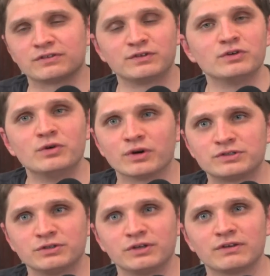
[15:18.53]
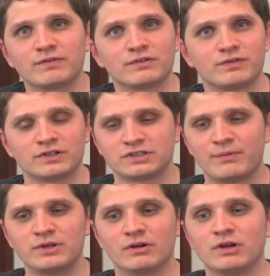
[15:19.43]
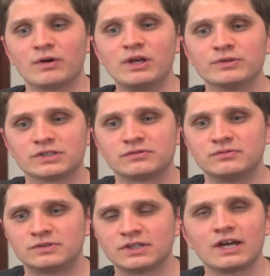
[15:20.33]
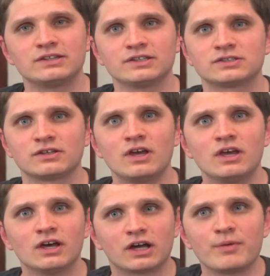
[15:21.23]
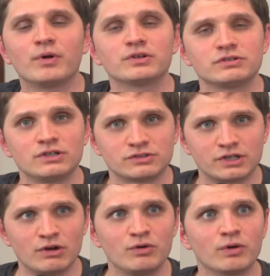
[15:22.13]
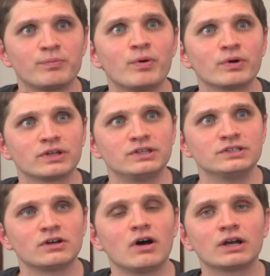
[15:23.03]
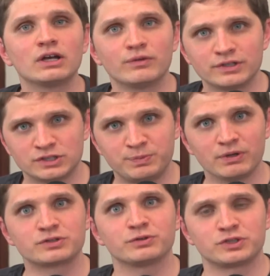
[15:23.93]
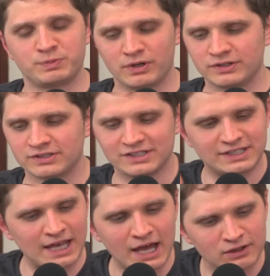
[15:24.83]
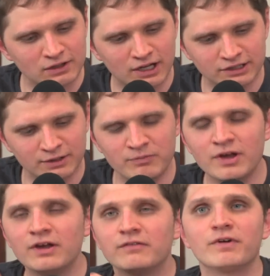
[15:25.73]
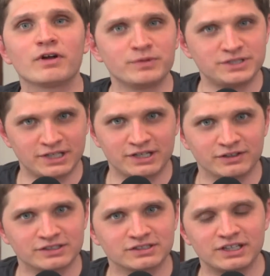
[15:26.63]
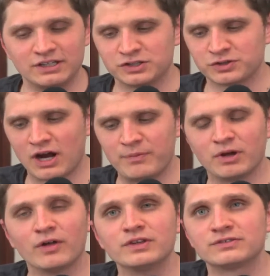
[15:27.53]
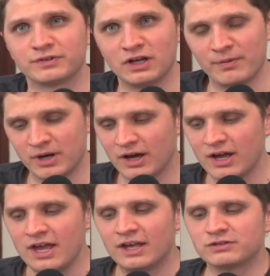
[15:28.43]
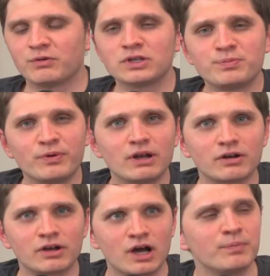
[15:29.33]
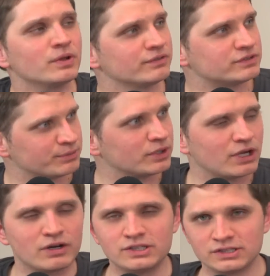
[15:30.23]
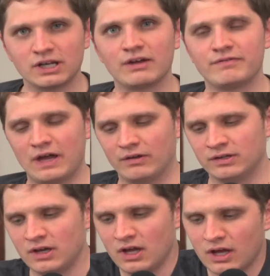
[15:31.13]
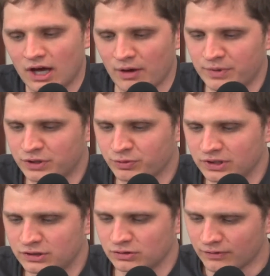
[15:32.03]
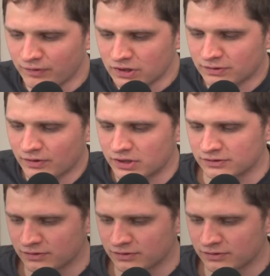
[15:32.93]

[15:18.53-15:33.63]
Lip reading: of you who are tuning in for the first time and don't know, he was a scientist a couple hundred years ago who reported these ongoing spiritual experiences and cataloged them very meticulously and described all these phenomena. And so I wanted to point out a couple of similarities that I found between the two. So first of all, this is